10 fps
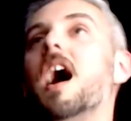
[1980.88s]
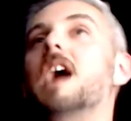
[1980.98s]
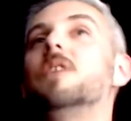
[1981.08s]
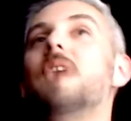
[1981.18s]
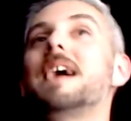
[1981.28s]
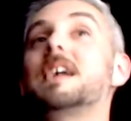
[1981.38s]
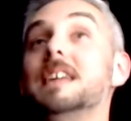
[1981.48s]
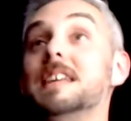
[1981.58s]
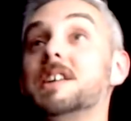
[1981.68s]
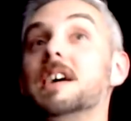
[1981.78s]
I
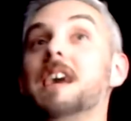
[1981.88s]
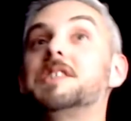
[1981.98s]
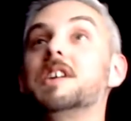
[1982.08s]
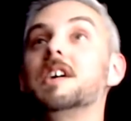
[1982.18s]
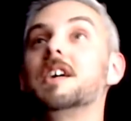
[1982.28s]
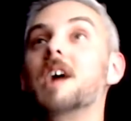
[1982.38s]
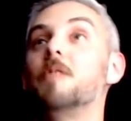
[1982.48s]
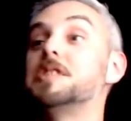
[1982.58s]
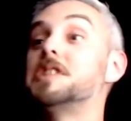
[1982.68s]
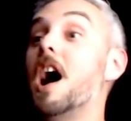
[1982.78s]
reckon it's a
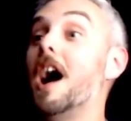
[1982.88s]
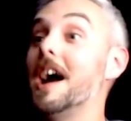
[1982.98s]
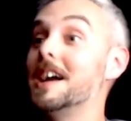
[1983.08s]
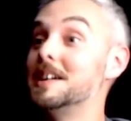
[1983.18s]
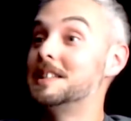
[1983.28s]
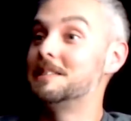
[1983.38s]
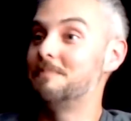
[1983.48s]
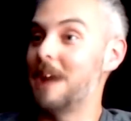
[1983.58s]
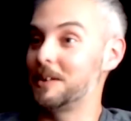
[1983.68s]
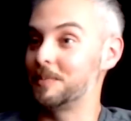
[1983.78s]

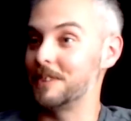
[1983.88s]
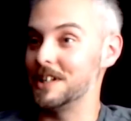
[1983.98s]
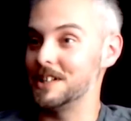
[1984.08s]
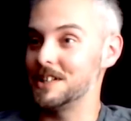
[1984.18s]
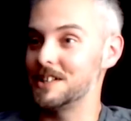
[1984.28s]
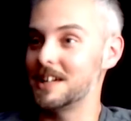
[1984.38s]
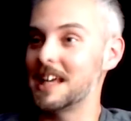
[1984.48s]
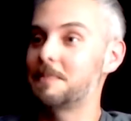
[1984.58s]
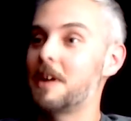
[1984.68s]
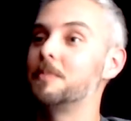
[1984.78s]
retired battle priest, an
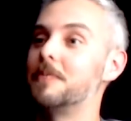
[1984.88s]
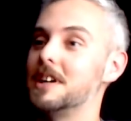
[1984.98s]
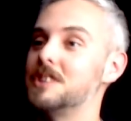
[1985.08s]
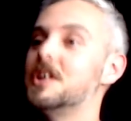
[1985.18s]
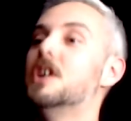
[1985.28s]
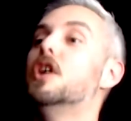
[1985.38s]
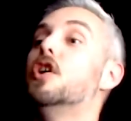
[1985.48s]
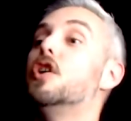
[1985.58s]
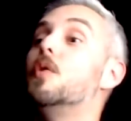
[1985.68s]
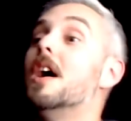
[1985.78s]
ex-battle priest,
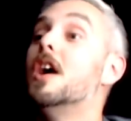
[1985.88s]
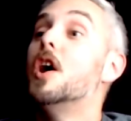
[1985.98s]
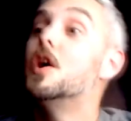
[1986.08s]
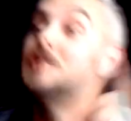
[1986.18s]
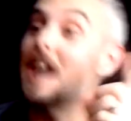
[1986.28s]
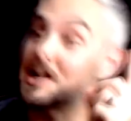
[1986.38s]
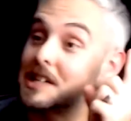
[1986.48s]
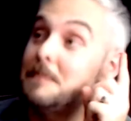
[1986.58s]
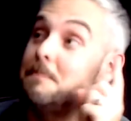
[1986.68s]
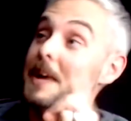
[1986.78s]
who's
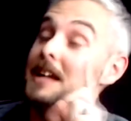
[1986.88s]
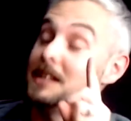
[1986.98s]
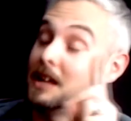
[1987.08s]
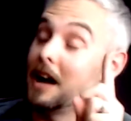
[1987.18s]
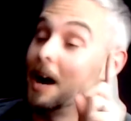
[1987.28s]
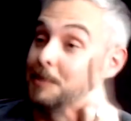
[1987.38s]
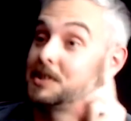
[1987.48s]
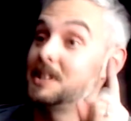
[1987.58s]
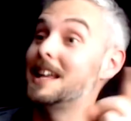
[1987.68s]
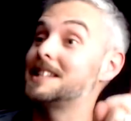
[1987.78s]
actually been up
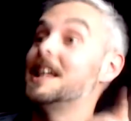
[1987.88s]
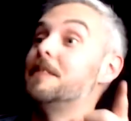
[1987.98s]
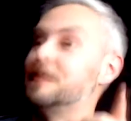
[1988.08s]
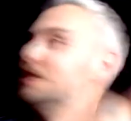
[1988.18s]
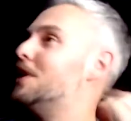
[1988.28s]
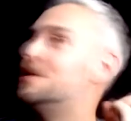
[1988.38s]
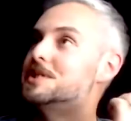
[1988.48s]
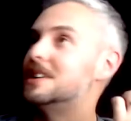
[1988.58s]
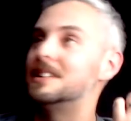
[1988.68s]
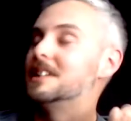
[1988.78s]
to the next level and
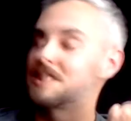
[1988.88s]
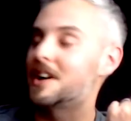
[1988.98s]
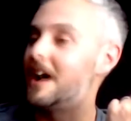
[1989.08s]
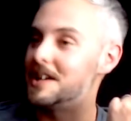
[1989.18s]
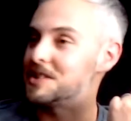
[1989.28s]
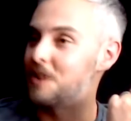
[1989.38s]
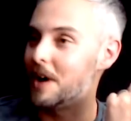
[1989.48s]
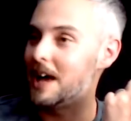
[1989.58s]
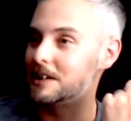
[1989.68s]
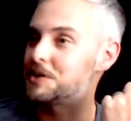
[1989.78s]
knows that the sky is
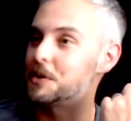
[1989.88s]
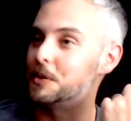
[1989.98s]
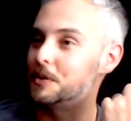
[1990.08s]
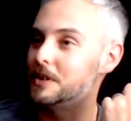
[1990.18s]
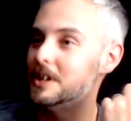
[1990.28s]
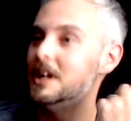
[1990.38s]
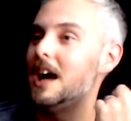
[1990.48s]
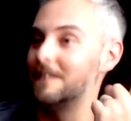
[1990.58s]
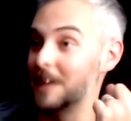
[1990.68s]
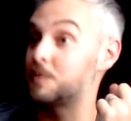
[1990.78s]
not hell at all,
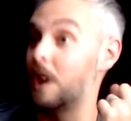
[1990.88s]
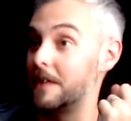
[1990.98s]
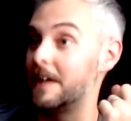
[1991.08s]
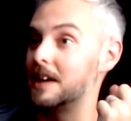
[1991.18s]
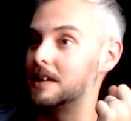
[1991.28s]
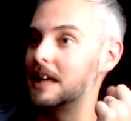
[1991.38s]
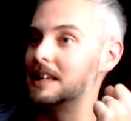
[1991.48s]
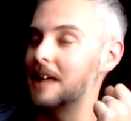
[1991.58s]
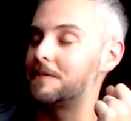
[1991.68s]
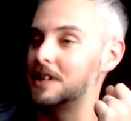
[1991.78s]
and that's why they
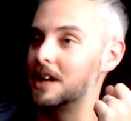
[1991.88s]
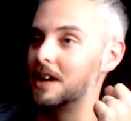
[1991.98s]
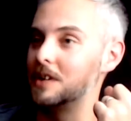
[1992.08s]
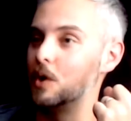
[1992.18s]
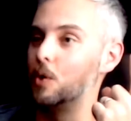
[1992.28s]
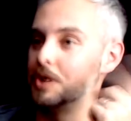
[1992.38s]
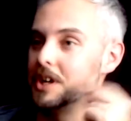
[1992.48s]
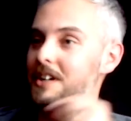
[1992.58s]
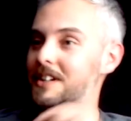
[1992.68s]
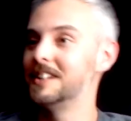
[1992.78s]
left the
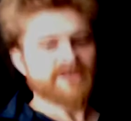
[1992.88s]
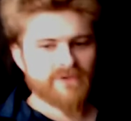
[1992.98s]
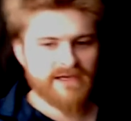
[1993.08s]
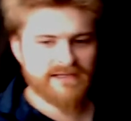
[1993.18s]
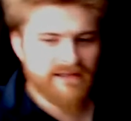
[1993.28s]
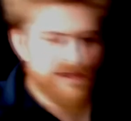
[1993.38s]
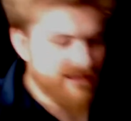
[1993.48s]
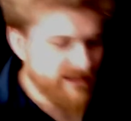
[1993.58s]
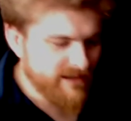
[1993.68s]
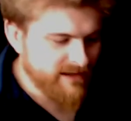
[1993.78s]
order. So he's
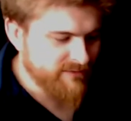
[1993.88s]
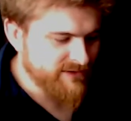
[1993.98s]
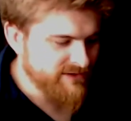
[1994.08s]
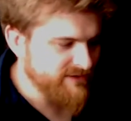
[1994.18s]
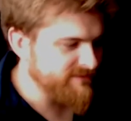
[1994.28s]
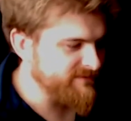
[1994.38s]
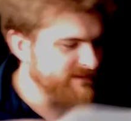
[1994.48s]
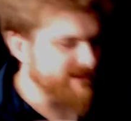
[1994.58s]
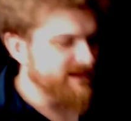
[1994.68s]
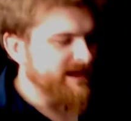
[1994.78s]
like a
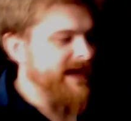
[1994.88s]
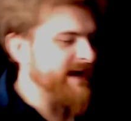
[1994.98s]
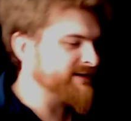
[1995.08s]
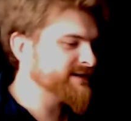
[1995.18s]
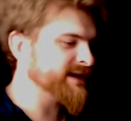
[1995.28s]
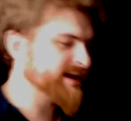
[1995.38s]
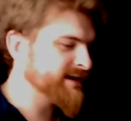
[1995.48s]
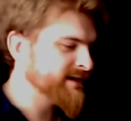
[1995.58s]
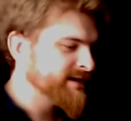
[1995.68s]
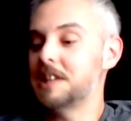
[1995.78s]

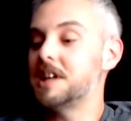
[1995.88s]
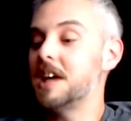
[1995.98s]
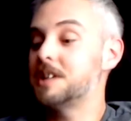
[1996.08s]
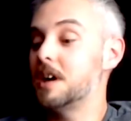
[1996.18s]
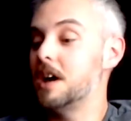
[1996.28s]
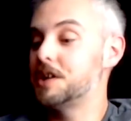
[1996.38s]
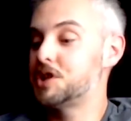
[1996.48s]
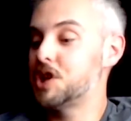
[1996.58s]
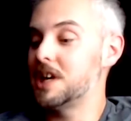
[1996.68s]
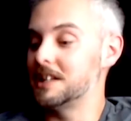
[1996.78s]
heretic. Let's say it's a
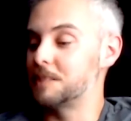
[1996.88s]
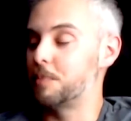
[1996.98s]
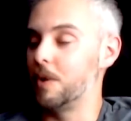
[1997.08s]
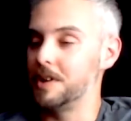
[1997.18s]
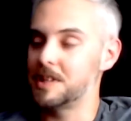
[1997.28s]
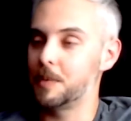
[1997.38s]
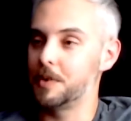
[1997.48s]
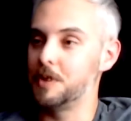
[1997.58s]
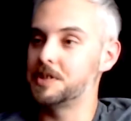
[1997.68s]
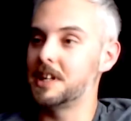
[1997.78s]
she at this point,
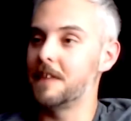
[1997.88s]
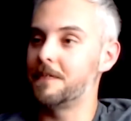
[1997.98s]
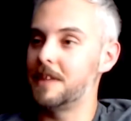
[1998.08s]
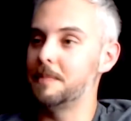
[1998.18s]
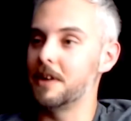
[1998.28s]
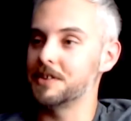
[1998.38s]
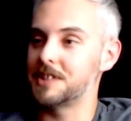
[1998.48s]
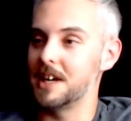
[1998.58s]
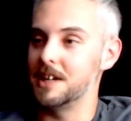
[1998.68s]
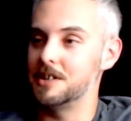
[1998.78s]
someone who's in their female
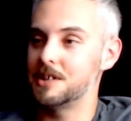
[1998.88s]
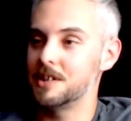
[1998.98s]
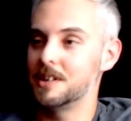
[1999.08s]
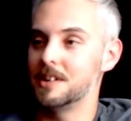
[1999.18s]
stage.